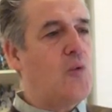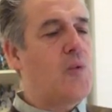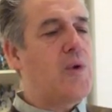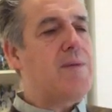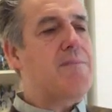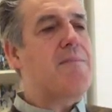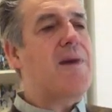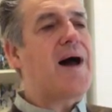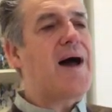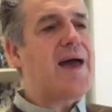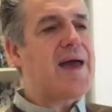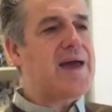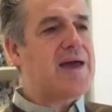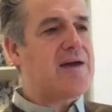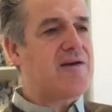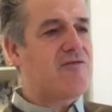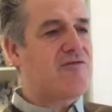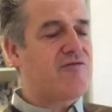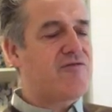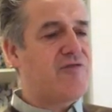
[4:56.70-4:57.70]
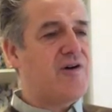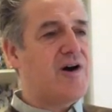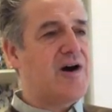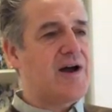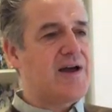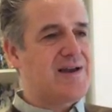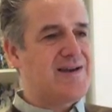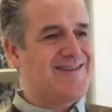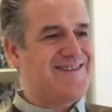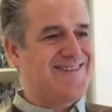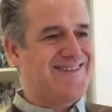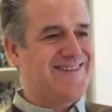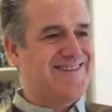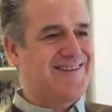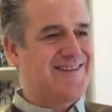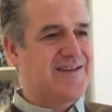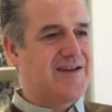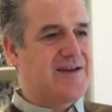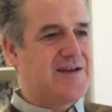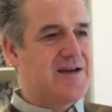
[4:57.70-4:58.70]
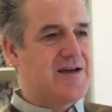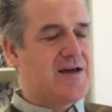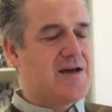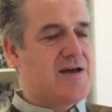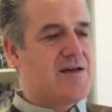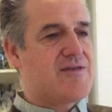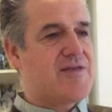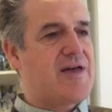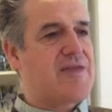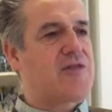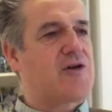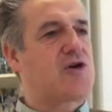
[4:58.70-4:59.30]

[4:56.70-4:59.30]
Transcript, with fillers: we may find that